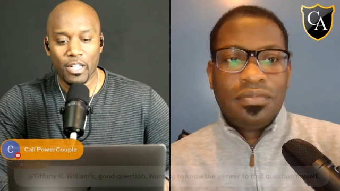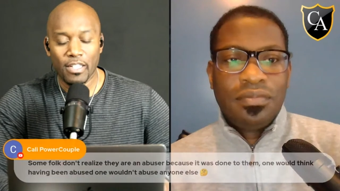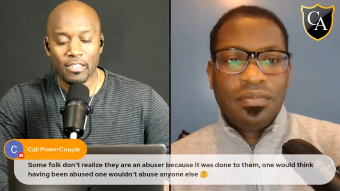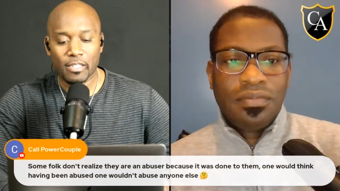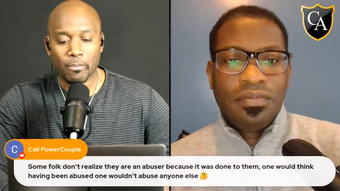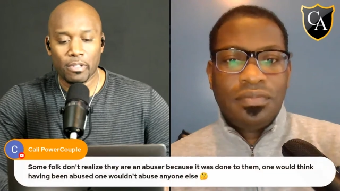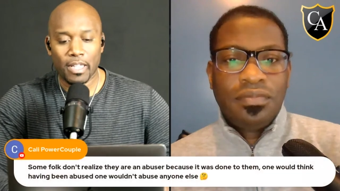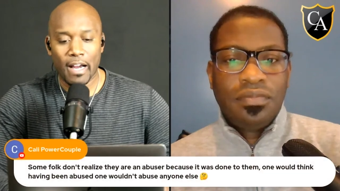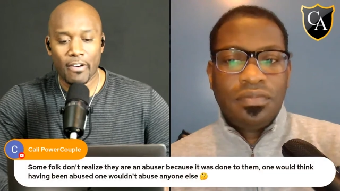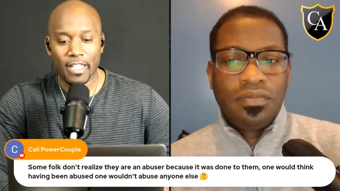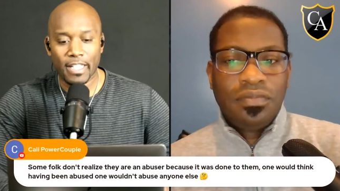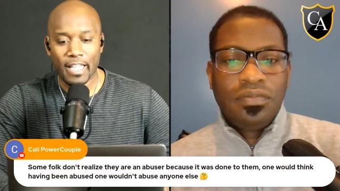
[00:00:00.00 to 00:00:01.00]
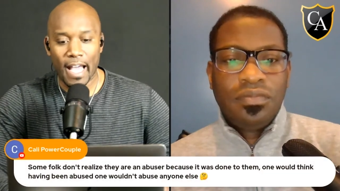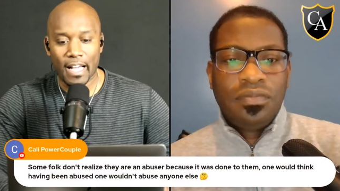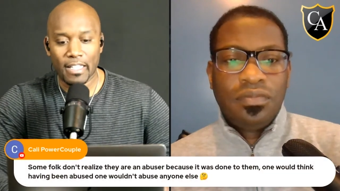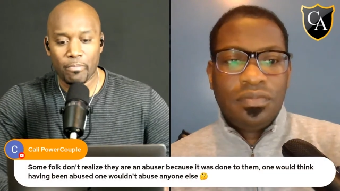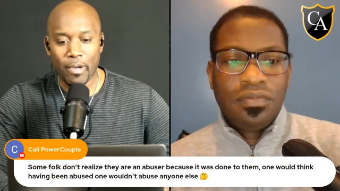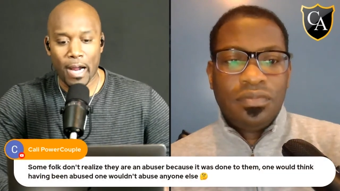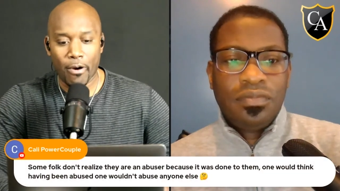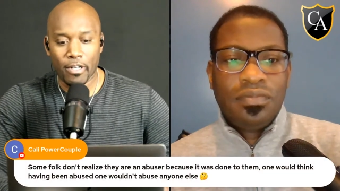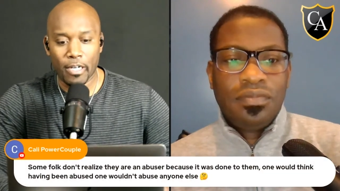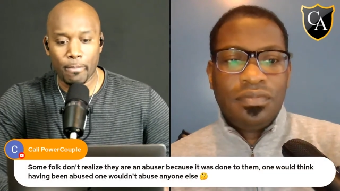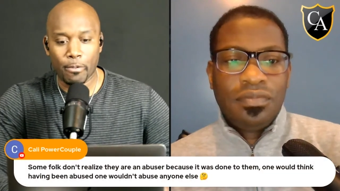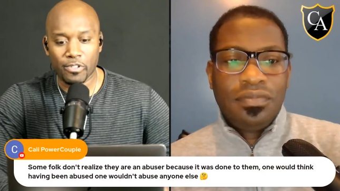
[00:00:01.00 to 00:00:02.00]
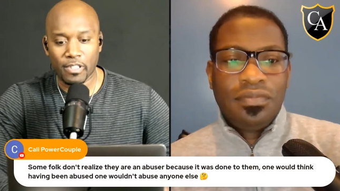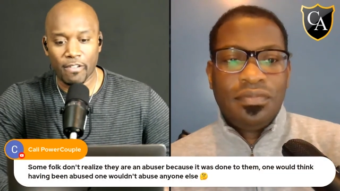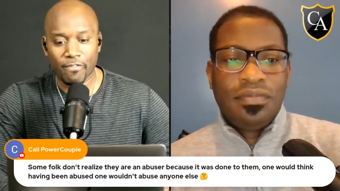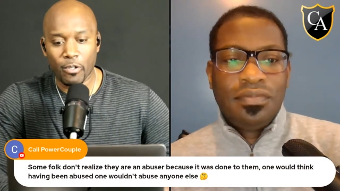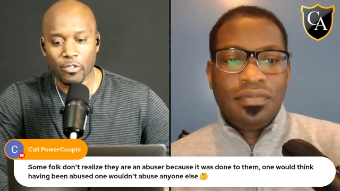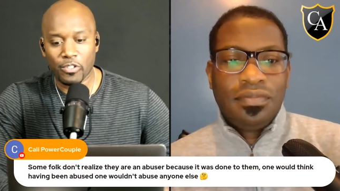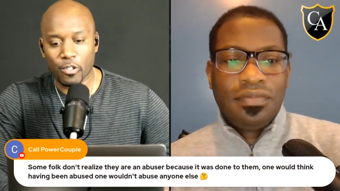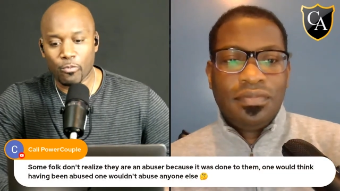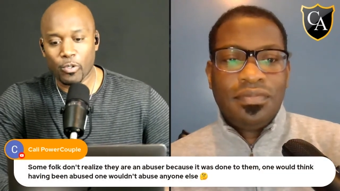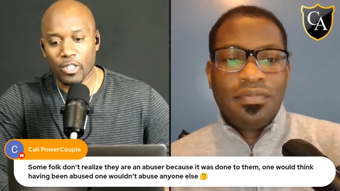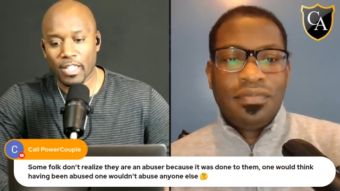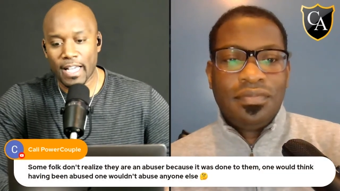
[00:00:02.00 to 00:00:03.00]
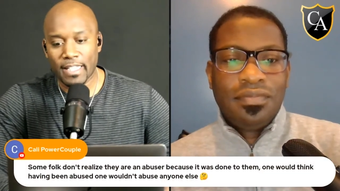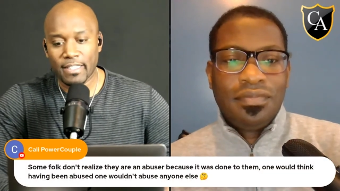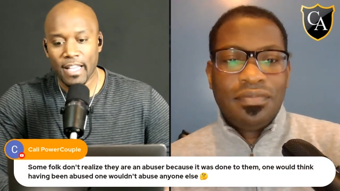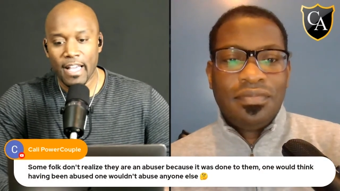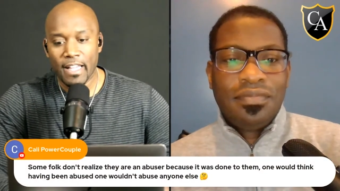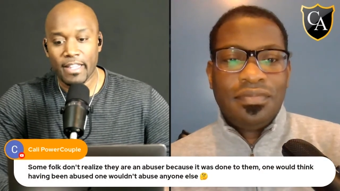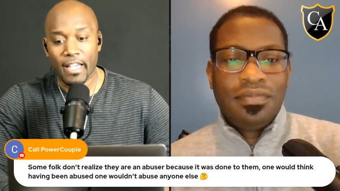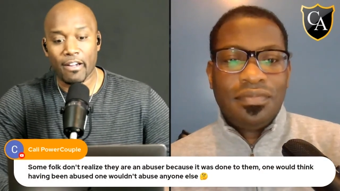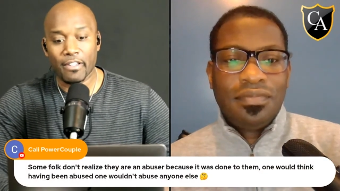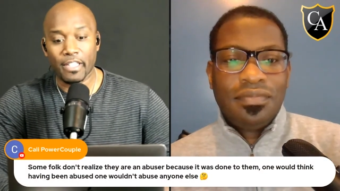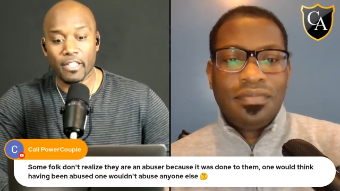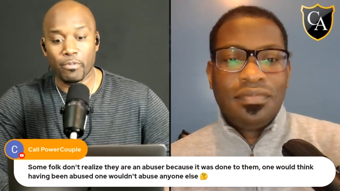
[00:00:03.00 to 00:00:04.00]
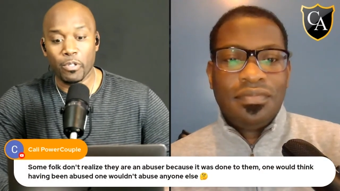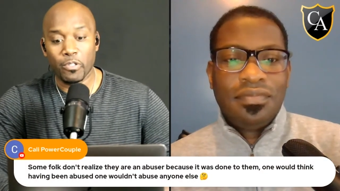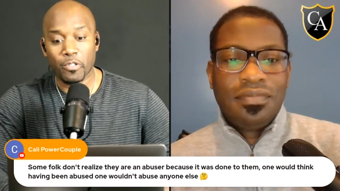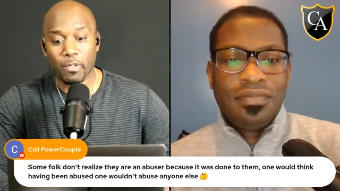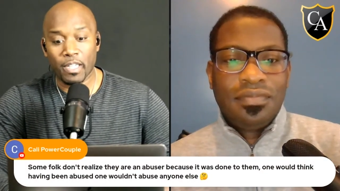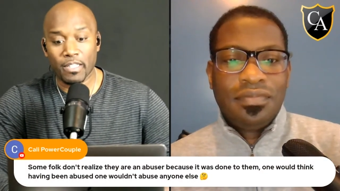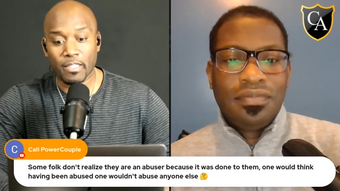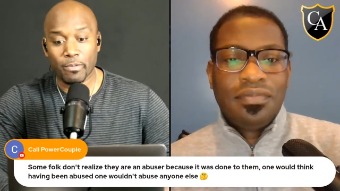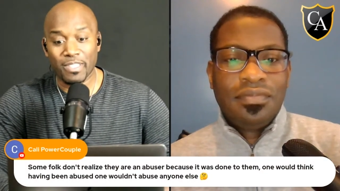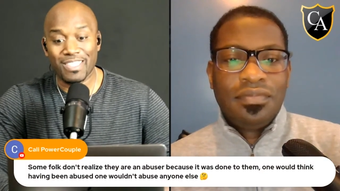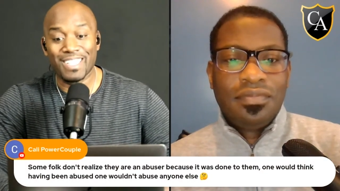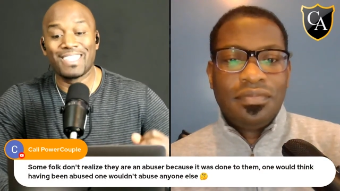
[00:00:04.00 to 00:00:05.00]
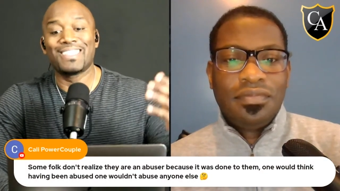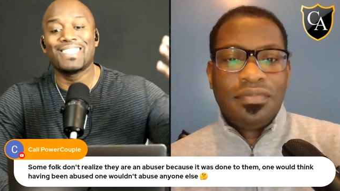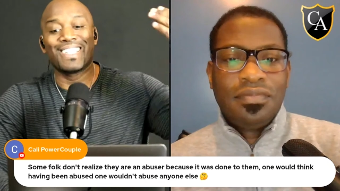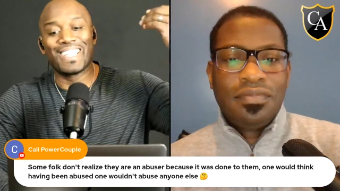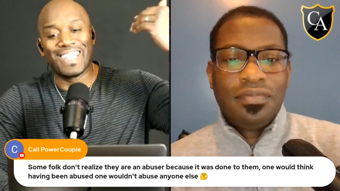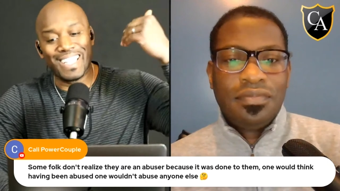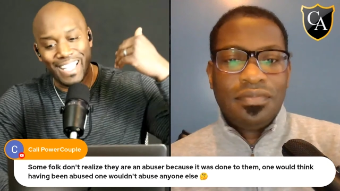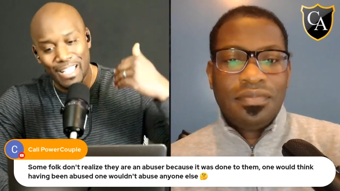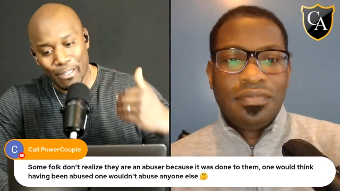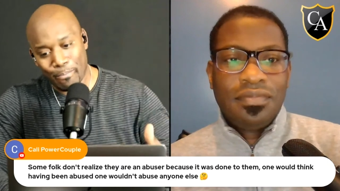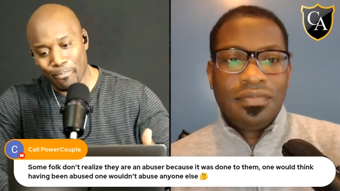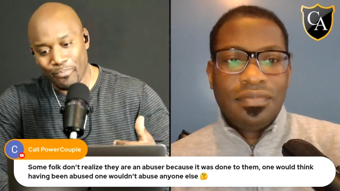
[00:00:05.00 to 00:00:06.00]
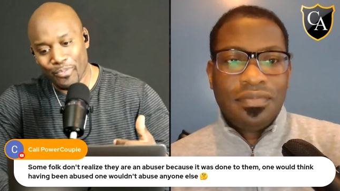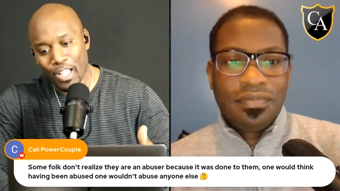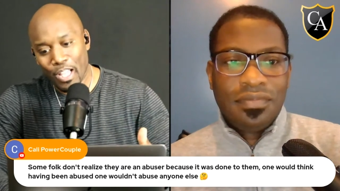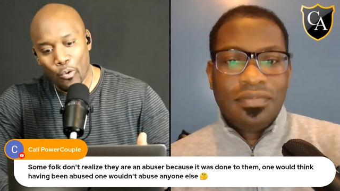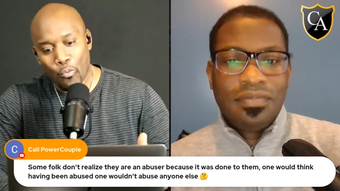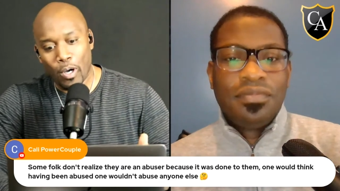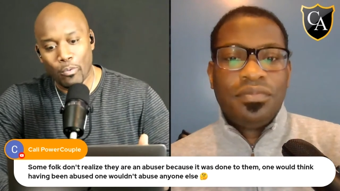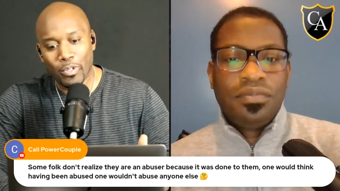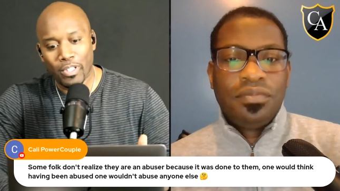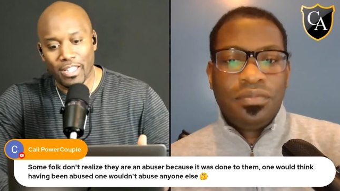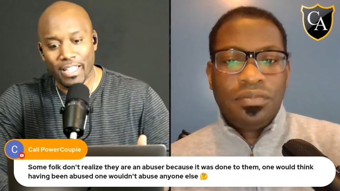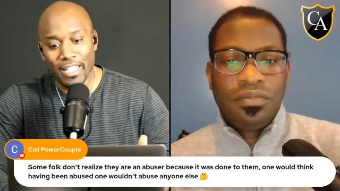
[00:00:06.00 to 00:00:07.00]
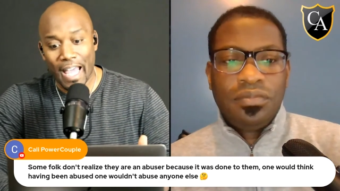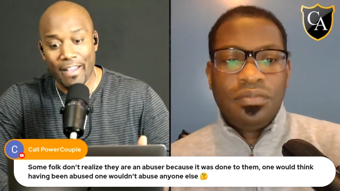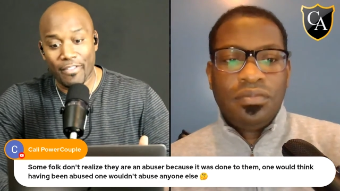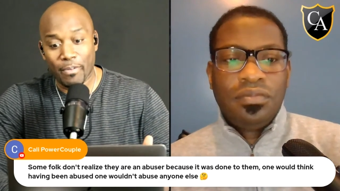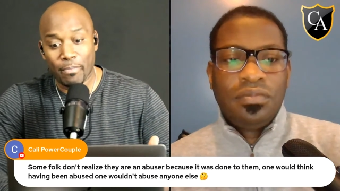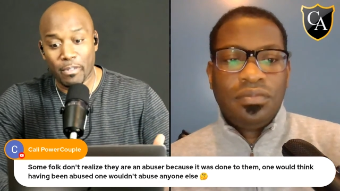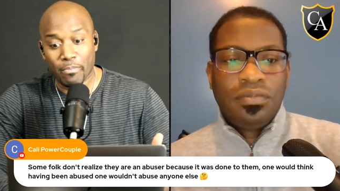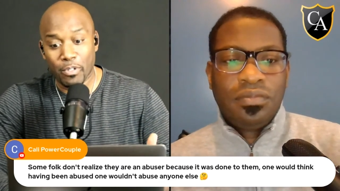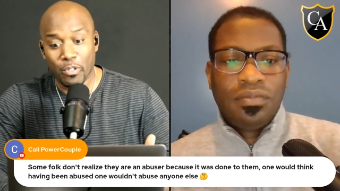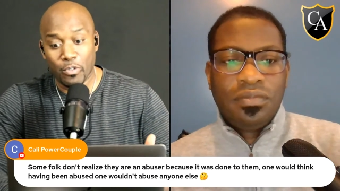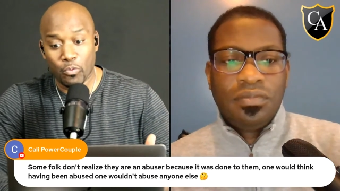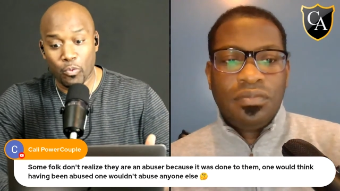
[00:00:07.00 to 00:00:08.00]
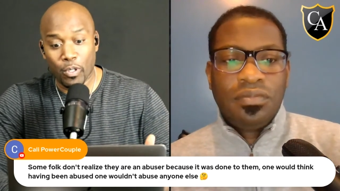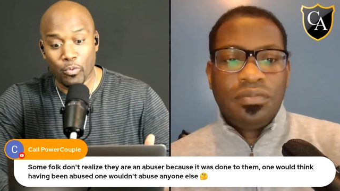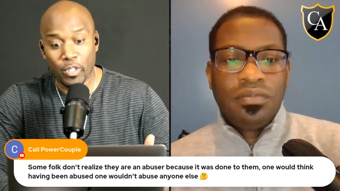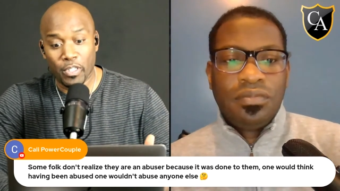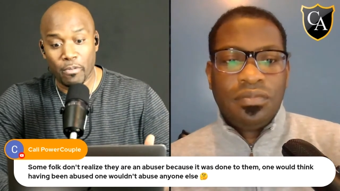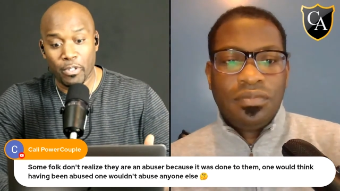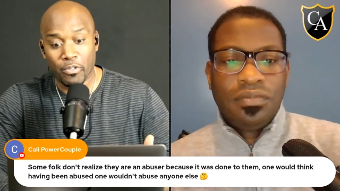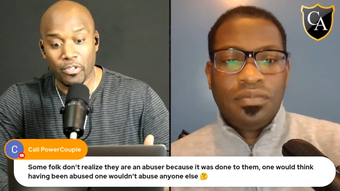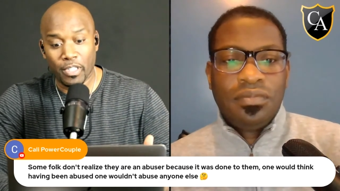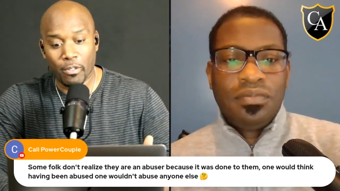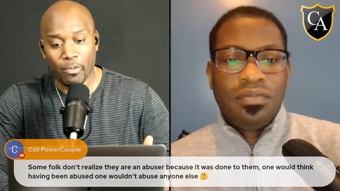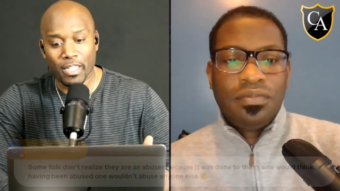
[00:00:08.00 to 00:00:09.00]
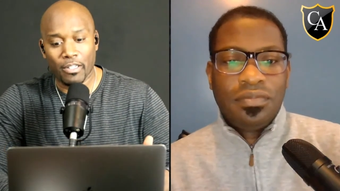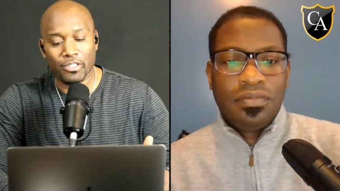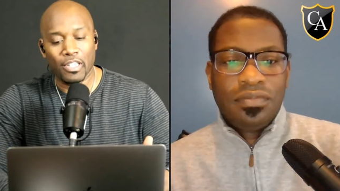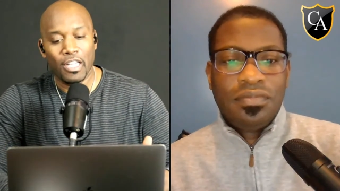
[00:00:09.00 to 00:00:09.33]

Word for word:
Speaker 1: some clarity. Cali power couple. Some folks don't realize they are the abuser because it was done to them. One would think having been abused, one wouldn't abuse anyone else.